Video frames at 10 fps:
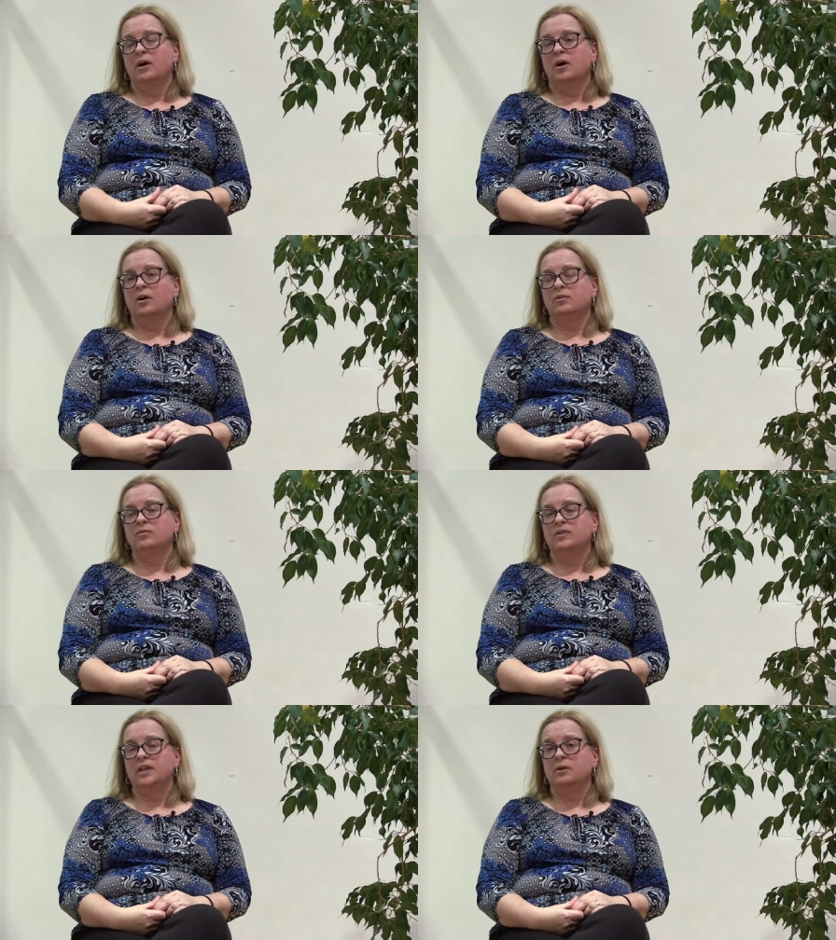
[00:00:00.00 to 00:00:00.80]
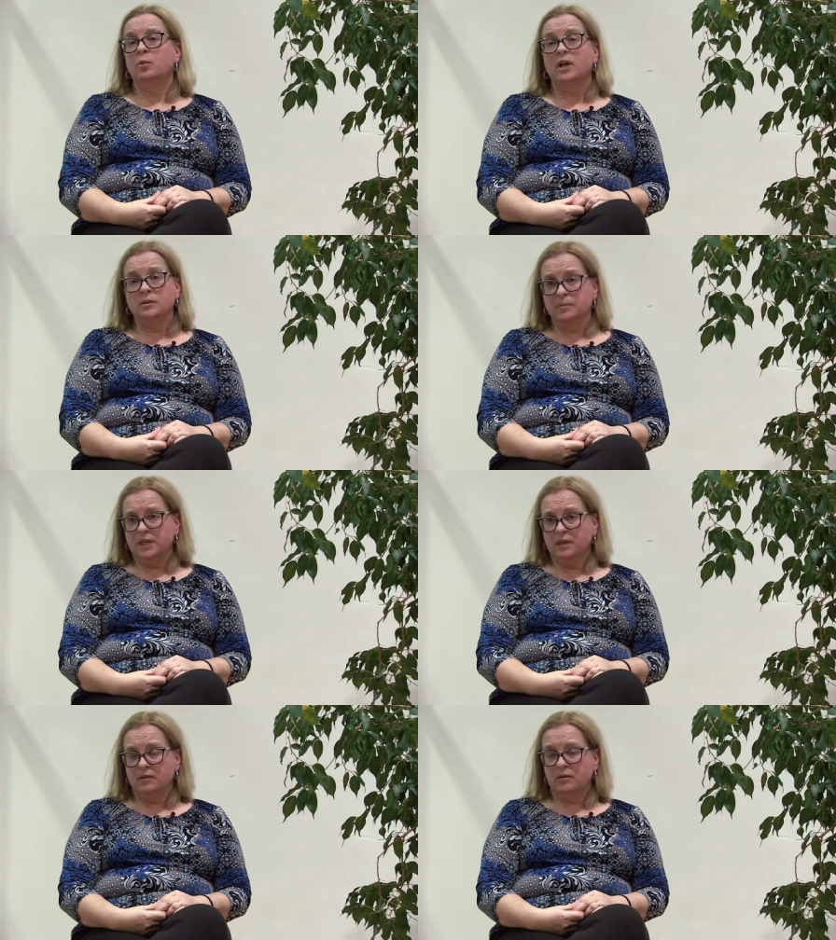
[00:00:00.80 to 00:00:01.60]
on the
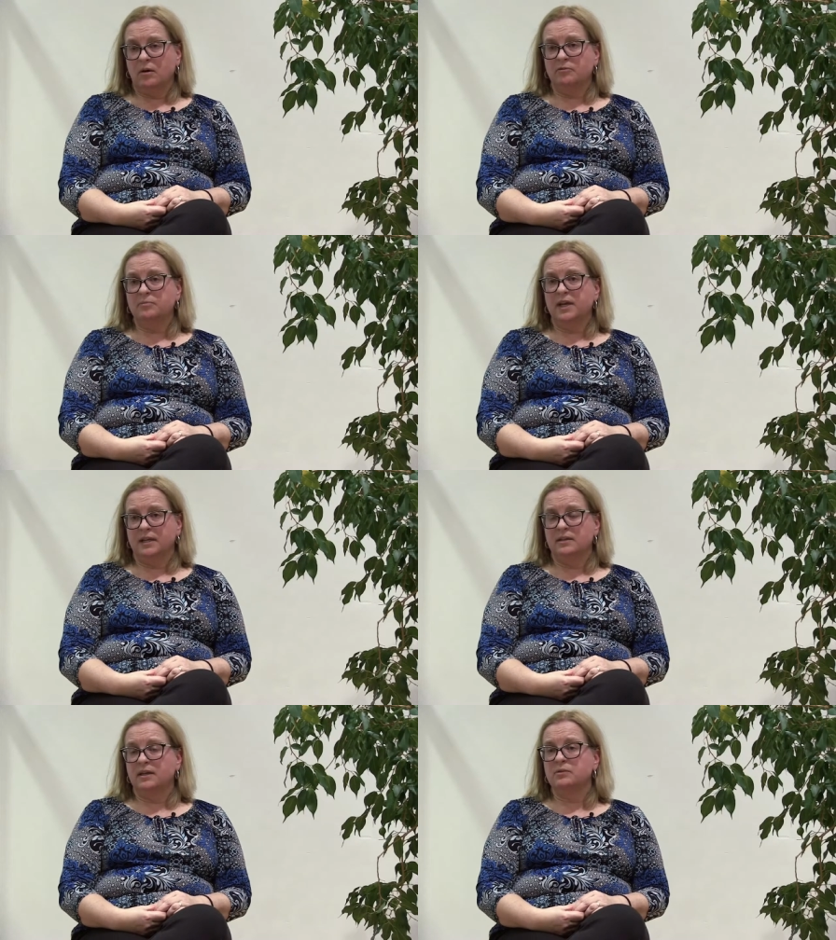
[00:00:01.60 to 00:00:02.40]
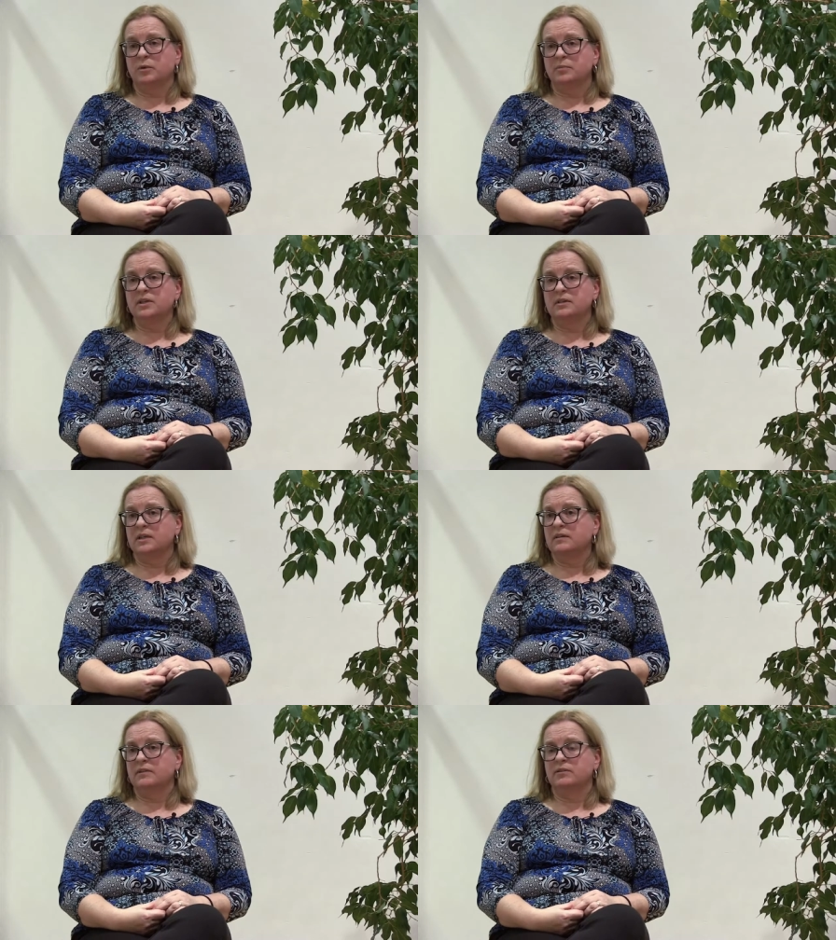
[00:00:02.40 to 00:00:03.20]
well-being of men and women
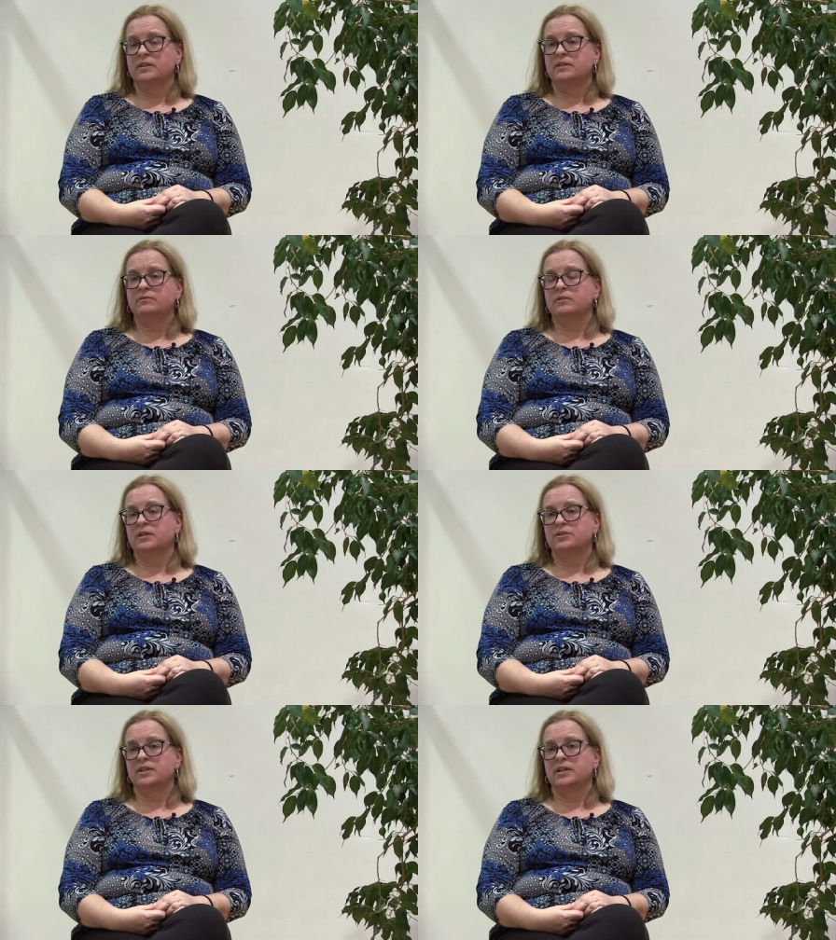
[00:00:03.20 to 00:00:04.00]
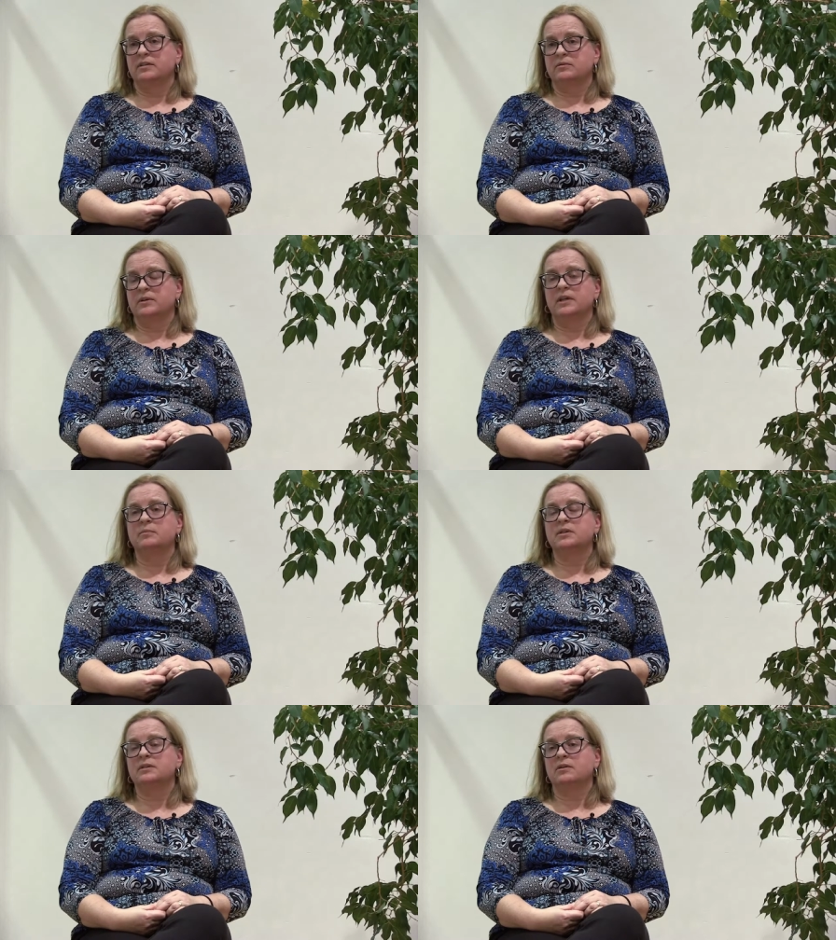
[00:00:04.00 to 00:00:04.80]
in a very differentiated way,
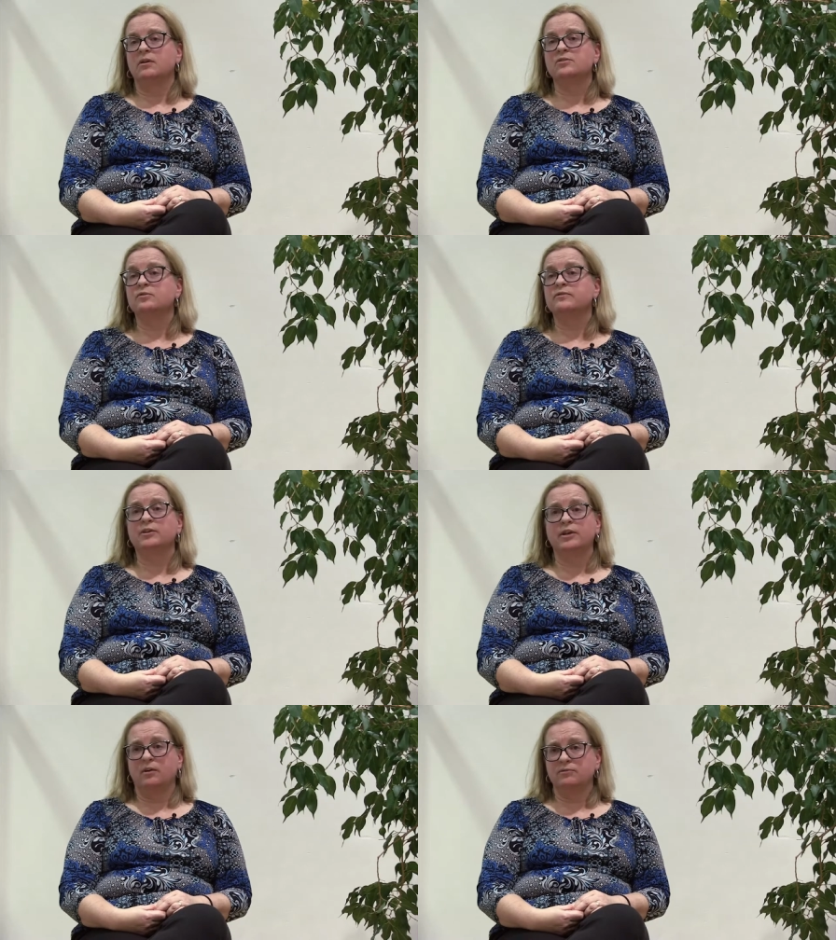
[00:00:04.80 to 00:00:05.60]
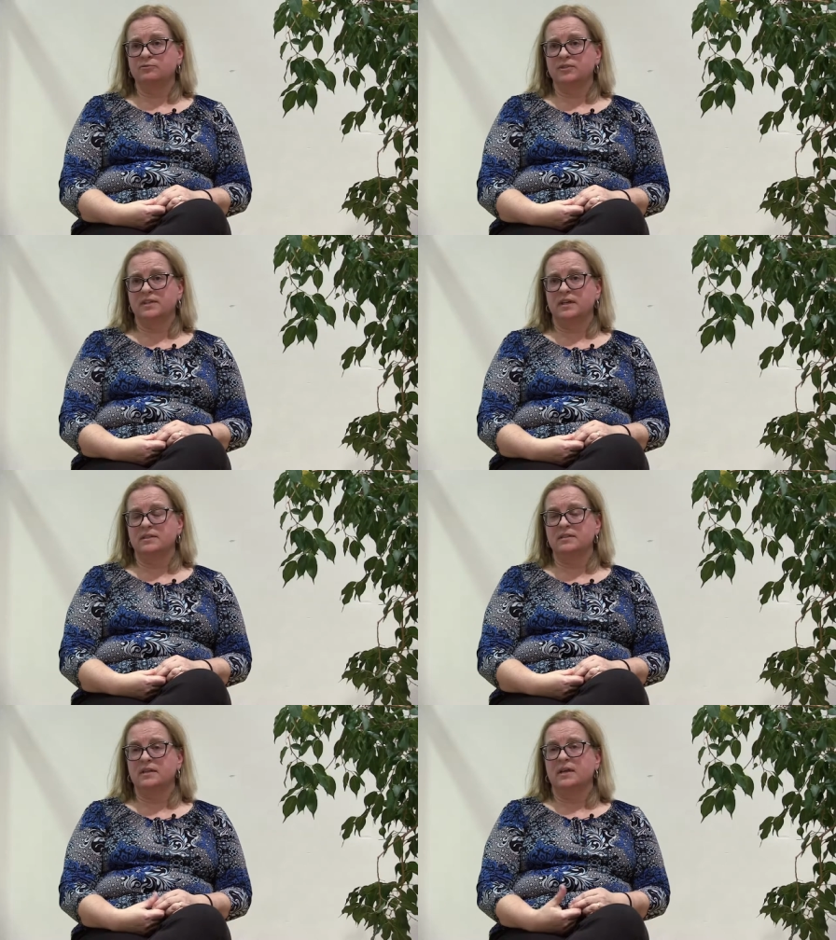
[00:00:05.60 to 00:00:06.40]
but it also very often
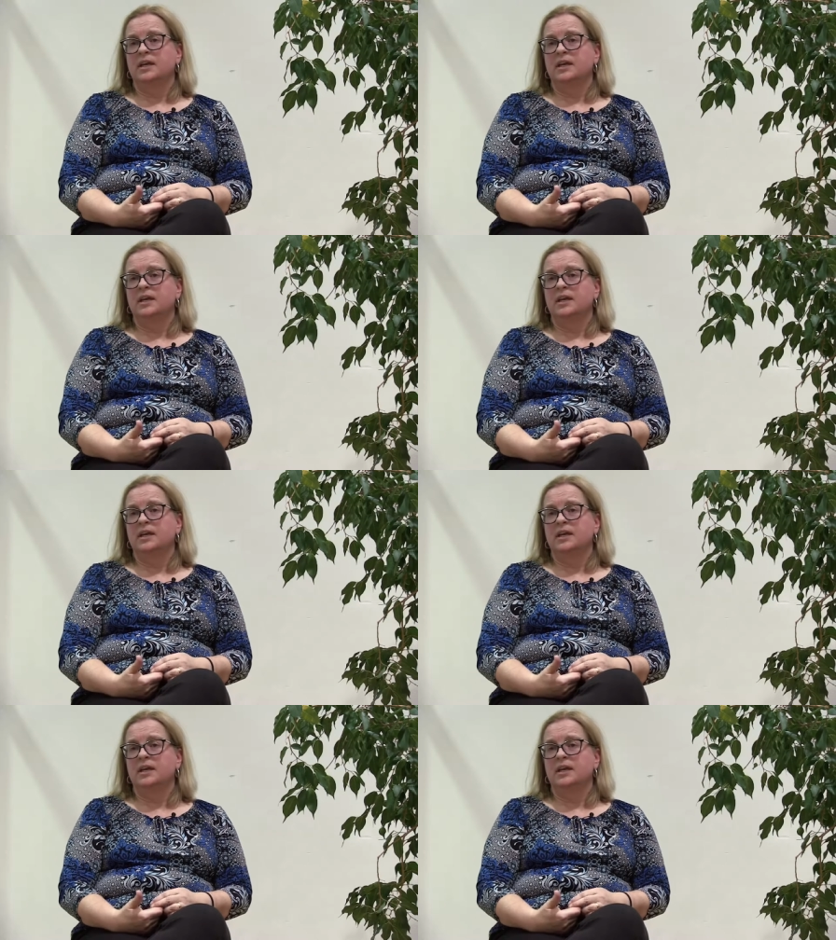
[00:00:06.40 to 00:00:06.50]
results